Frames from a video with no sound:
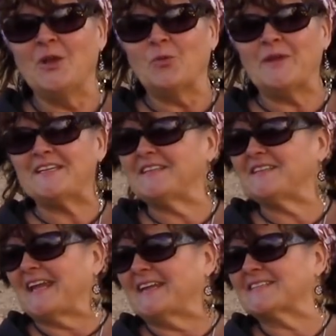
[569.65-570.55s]
we did
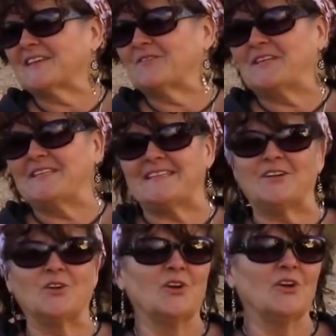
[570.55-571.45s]
Thanksgiving
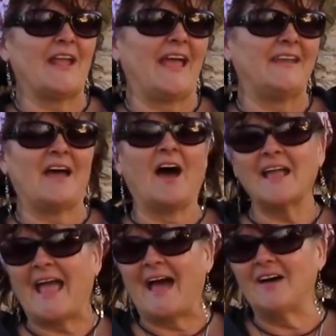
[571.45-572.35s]
dinner and
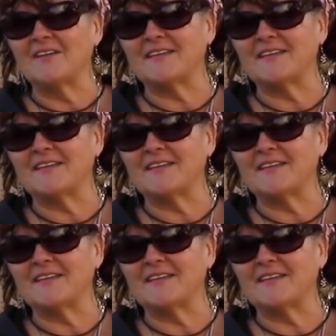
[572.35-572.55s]
hung out.